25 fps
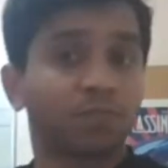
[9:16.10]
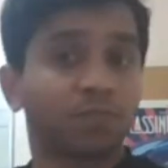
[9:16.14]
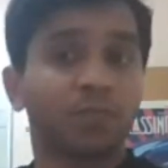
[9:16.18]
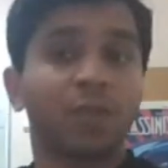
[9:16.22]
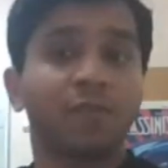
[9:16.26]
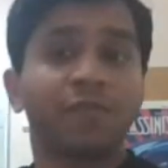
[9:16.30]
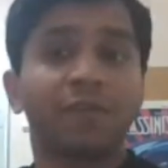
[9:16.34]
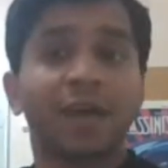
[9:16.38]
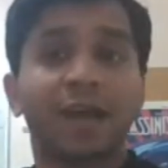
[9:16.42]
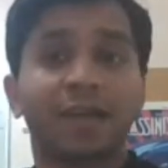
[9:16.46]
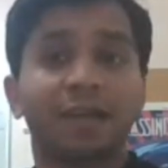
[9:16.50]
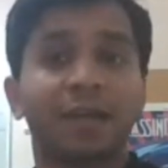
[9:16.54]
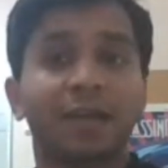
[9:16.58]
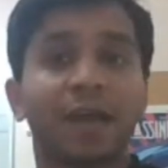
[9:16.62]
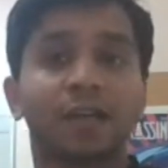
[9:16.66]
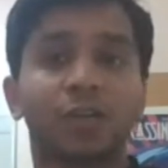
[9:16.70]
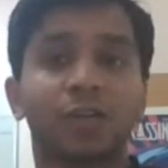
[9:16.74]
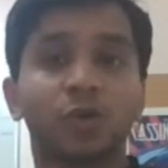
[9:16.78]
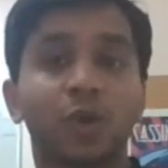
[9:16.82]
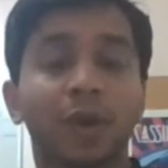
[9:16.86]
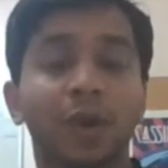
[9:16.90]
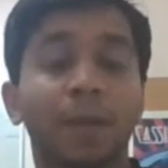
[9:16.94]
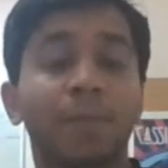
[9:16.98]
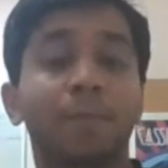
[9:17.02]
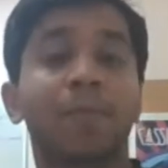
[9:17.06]
the fact that
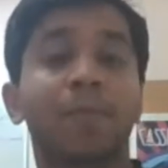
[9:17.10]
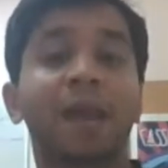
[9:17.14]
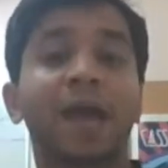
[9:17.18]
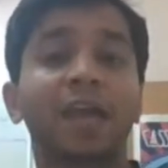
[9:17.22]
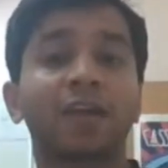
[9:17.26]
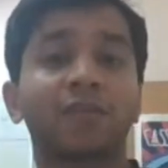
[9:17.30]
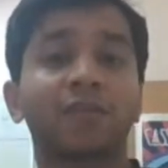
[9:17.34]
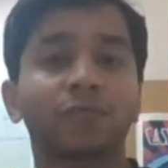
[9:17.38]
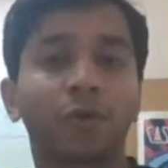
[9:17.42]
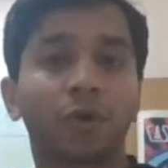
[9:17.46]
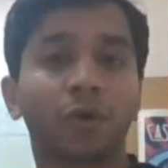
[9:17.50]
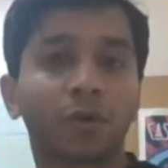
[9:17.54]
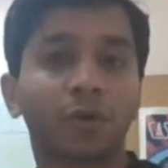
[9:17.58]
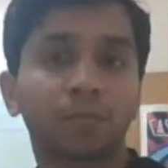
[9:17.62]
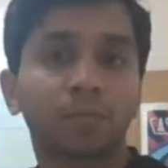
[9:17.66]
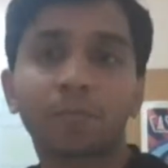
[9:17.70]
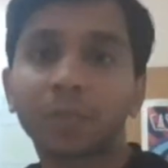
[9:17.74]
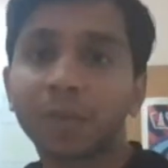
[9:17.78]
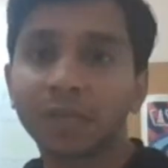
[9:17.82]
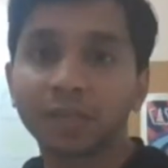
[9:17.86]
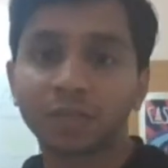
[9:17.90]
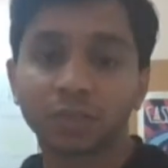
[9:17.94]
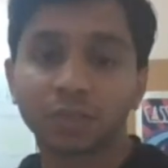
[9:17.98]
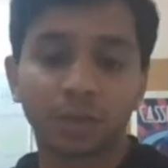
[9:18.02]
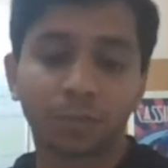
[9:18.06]
you are applying for
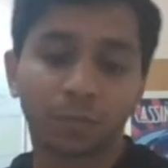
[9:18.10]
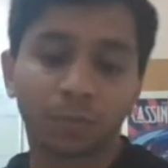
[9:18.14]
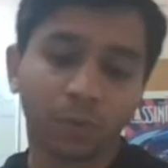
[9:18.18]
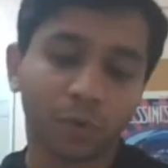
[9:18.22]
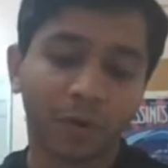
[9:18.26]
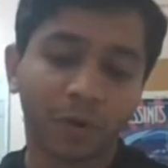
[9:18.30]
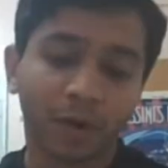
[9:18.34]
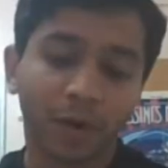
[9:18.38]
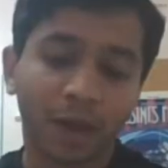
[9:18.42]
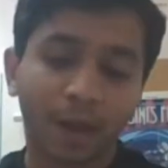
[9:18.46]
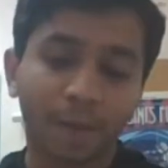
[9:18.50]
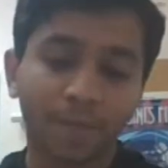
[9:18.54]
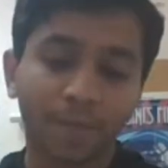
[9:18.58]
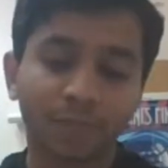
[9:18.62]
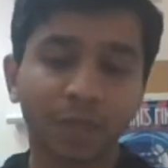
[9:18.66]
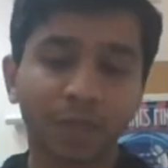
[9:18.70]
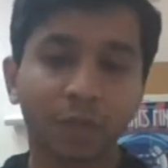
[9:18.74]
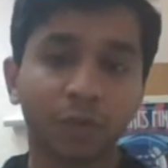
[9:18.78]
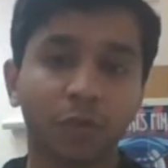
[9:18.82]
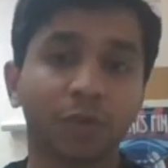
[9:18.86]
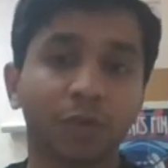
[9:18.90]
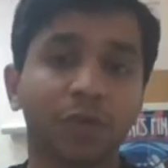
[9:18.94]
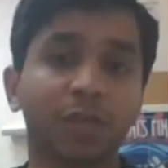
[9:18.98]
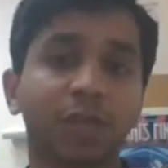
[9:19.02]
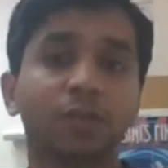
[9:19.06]
the phd program
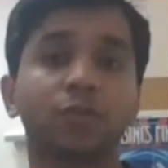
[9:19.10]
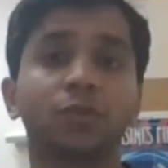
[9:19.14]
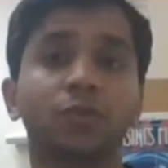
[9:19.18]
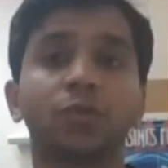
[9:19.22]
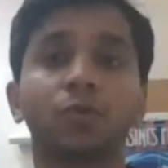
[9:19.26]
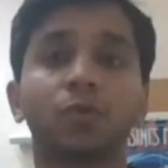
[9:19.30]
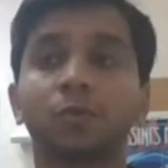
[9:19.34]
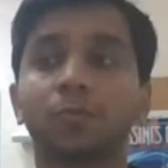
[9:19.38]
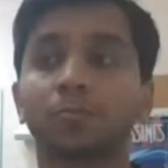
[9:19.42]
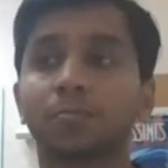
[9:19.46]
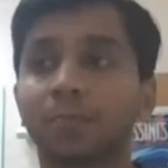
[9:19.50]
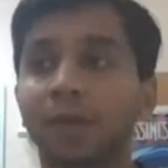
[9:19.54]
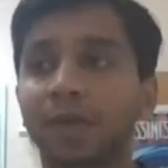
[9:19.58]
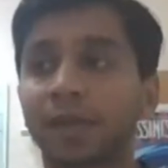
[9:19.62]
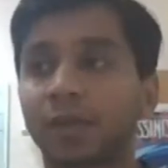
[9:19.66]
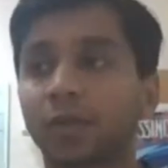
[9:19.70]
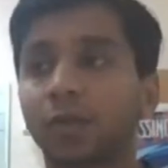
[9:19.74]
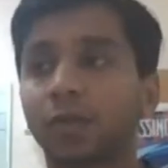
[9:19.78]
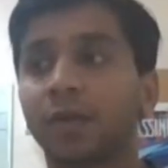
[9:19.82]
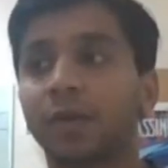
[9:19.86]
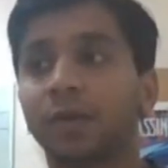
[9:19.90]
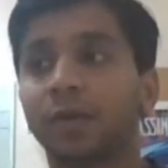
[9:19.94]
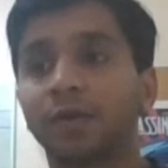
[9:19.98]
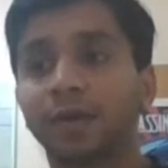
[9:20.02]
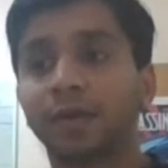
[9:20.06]
you need to like you
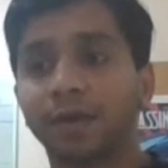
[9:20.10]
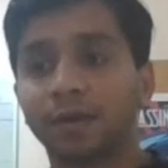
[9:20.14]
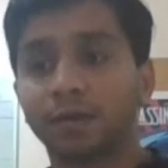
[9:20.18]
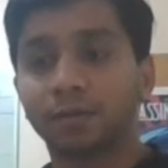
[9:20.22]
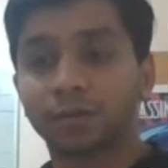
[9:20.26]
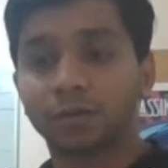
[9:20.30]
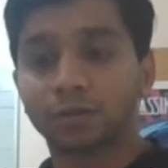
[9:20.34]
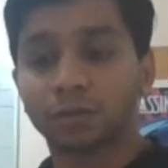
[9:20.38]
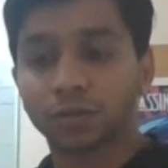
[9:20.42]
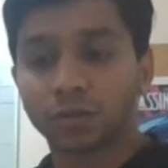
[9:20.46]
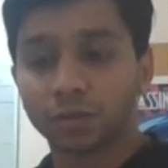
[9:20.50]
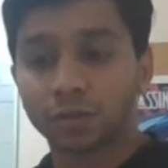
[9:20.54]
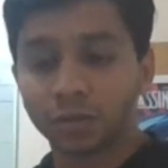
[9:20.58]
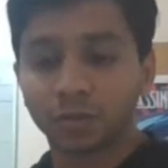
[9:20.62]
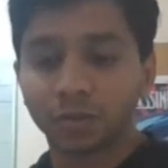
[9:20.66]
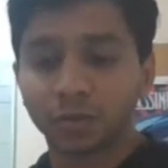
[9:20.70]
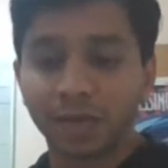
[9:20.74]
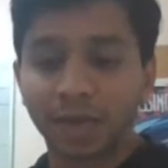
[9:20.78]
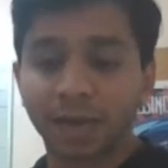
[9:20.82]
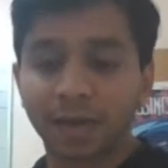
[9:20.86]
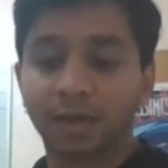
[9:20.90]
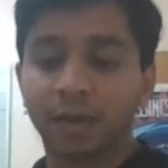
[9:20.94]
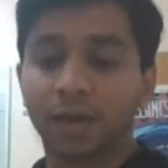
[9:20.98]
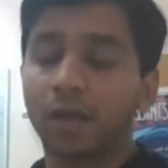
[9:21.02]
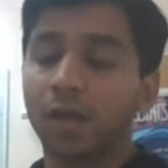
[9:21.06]
know show
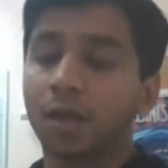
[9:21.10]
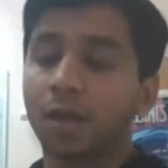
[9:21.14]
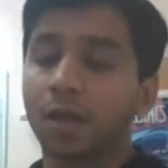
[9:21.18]
that